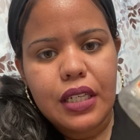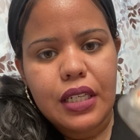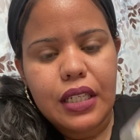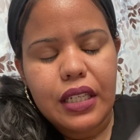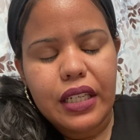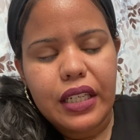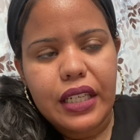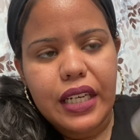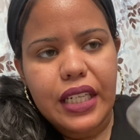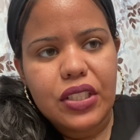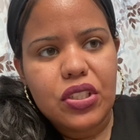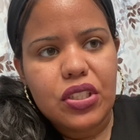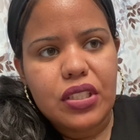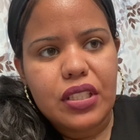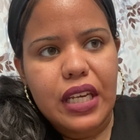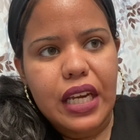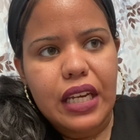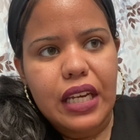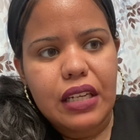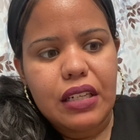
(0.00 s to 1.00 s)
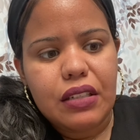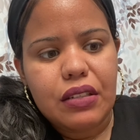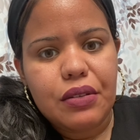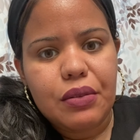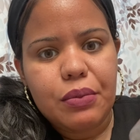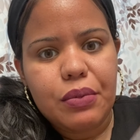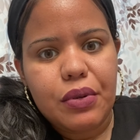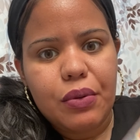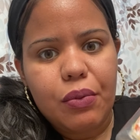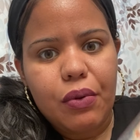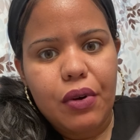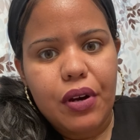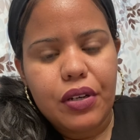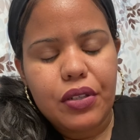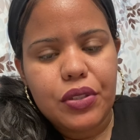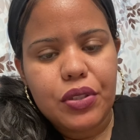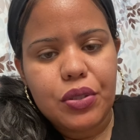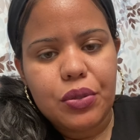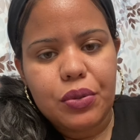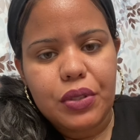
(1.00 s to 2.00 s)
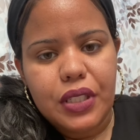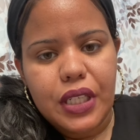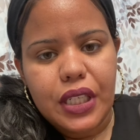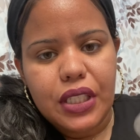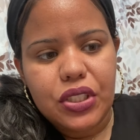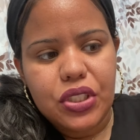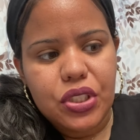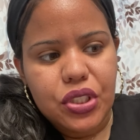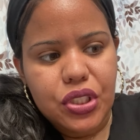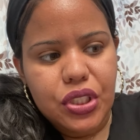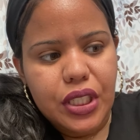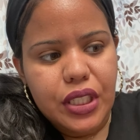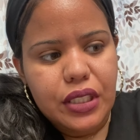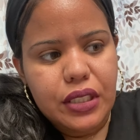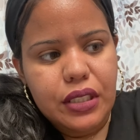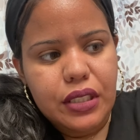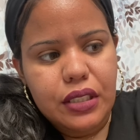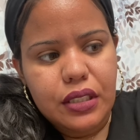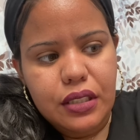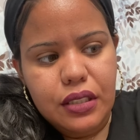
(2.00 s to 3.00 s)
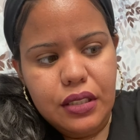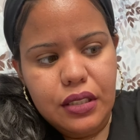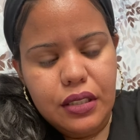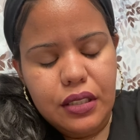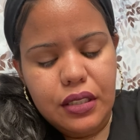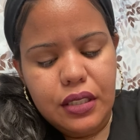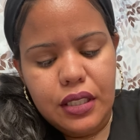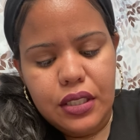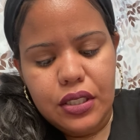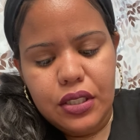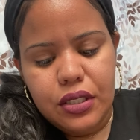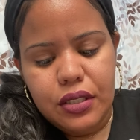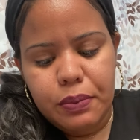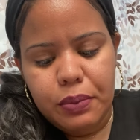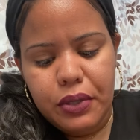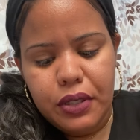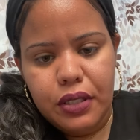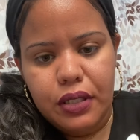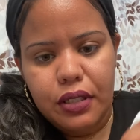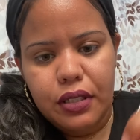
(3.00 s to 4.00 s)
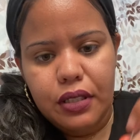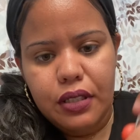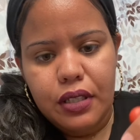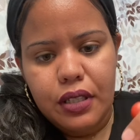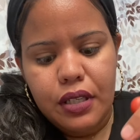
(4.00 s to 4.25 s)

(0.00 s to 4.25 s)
and I just added a little bit of water to it, and I just shaked it, and then I just put it